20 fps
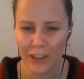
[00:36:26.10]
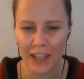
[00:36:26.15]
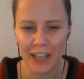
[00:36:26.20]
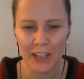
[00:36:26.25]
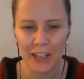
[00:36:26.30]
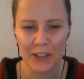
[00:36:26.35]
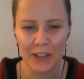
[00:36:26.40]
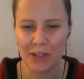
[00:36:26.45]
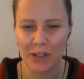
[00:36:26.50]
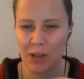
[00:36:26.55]

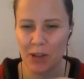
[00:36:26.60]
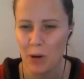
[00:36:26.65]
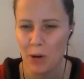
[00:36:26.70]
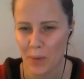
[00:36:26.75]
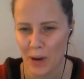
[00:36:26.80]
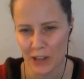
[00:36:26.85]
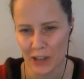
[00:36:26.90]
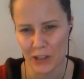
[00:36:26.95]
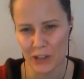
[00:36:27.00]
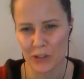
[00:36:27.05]
thank you so
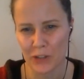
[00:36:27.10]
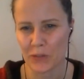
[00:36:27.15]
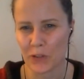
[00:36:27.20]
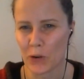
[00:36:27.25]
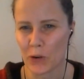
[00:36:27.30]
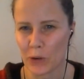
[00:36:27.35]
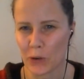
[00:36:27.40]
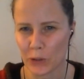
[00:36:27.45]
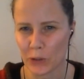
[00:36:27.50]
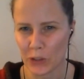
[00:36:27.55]
much
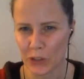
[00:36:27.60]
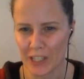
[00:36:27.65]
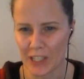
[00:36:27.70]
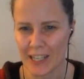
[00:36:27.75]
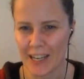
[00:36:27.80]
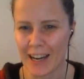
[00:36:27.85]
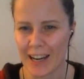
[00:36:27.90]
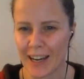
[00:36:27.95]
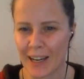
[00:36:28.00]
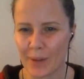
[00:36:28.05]
for all your
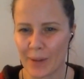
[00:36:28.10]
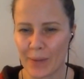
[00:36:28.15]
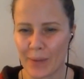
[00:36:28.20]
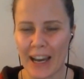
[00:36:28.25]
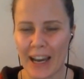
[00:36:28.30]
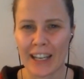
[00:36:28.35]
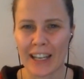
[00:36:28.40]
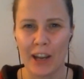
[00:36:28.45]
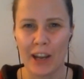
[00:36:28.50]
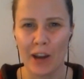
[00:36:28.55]
time,
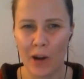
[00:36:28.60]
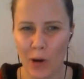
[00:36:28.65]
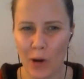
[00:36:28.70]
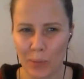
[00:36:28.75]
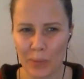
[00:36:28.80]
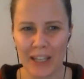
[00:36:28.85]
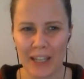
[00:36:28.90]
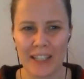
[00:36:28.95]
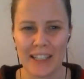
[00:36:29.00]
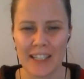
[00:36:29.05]
and I
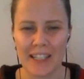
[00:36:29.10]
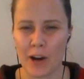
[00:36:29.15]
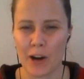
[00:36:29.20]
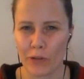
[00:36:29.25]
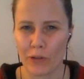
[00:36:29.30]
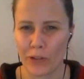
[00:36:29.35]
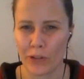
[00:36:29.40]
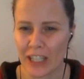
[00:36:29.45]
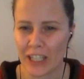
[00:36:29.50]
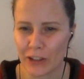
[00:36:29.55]
hope that
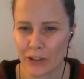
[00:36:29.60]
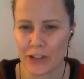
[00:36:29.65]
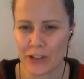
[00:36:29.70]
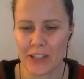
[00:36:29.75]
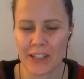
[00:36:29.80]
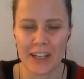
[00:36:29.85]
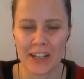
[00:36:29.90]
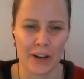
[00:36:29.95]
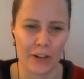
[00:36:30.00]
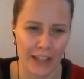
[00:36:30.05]
our
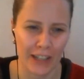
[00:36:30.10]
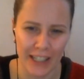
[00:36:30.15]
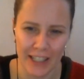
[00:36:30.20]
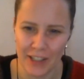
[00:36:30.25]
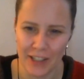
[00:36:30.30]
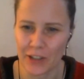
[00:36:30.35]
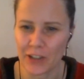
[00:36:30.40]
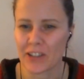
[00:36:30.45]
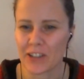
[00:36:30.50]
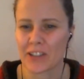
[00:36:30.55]
readers and our
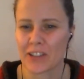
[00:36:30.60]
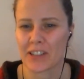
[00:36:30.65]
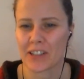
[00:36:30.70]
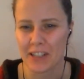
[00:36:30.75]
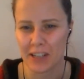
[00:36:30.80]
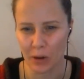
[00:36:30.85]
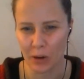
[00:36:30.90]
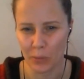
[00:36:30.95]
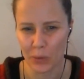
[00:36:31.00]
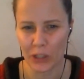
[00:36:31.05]
listeners
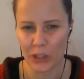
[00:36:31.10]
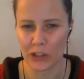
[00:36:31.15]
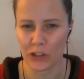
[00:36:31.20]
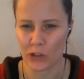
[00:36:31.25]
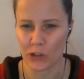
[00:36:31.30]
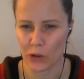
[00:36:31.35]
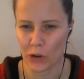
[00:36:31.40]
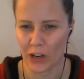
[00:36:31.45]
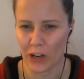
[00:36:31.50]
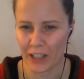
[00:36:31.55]
will
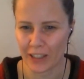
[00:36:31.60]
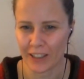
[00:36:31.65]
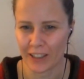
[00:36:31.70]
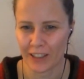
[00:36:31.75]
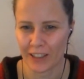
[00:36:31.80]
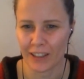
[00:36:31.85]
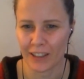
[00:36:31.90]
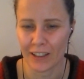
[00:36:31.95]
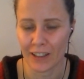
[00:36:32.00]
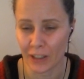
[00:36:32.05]
enjoy
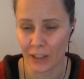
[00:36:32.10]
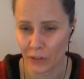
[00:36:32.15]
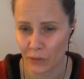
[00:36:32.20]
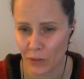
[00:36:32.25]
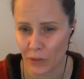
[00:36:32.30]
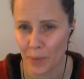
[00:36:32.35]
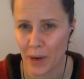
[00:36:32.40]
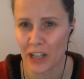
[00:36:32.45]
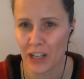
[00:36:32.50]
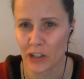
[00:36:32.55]
the
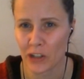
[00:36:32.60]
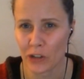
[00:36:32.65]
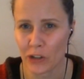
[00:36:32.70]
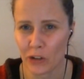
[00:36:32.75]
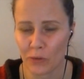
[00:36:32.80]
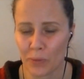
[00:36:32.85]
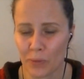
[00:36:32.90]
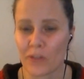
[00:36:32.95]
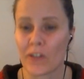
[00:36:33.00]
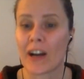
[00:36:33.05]
information
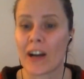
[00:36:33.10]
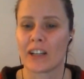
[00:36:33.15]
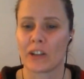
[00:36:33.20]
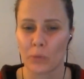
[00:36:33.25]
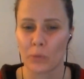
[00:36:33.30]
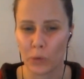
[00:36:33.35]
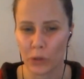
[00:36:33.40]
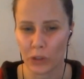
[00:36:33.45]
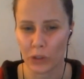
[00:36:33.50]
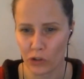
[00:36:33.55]
you provide
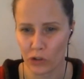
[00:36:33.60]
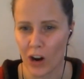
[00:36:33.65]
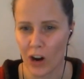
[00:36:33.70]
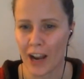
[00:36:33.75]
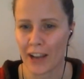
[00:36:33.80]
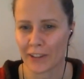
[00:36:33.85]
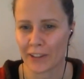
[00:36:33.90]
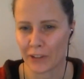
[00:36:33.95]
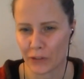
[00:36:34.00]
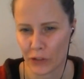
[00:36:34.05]
and will
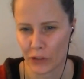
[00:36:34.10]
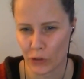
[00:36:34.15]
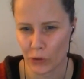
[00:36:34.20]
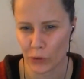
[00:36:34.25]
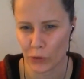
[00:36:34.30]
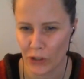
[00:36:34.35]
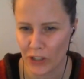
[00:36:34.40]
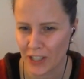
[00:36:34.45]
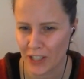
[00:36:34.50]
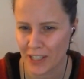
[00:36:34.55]
try the
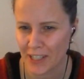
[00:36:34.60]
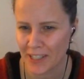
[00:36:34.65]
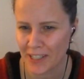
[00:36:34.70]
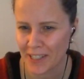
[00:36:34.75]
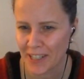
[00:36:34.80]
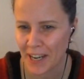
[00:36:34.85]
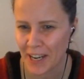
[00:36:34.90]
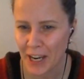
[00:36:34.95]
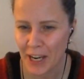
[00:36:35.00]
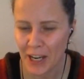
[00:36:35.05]

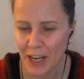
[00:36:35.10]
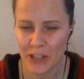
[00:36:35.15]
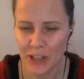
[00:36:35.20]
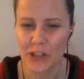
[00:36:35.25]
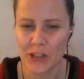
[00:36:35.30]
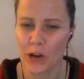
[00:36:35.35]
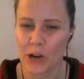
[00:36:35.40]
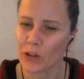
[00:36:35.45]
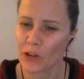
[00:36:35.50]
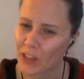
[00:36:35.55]
resources.
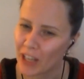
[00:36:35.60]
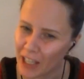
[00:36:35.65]
So